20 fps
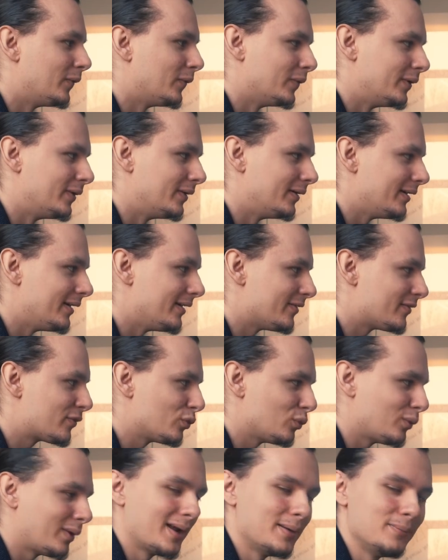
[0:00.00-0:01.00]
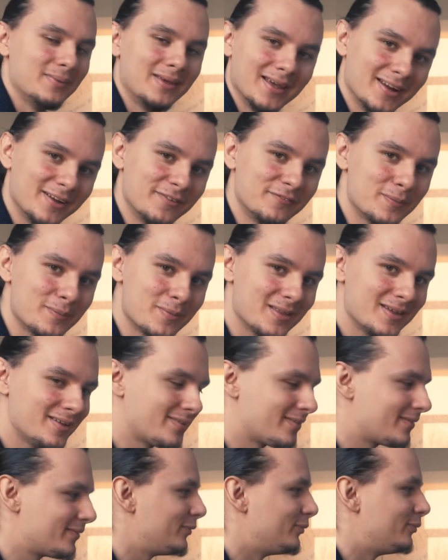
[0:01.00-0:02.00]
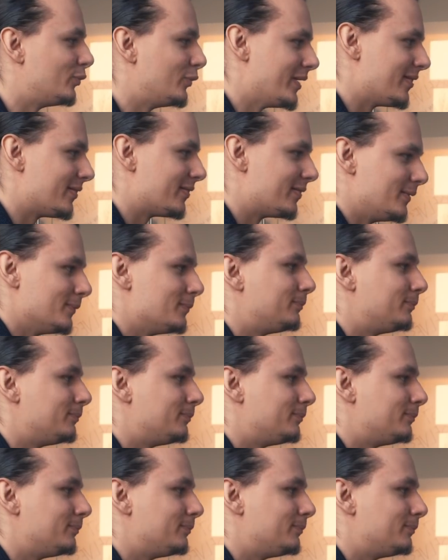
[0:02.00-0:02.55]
or it's what I'm getting from this, with the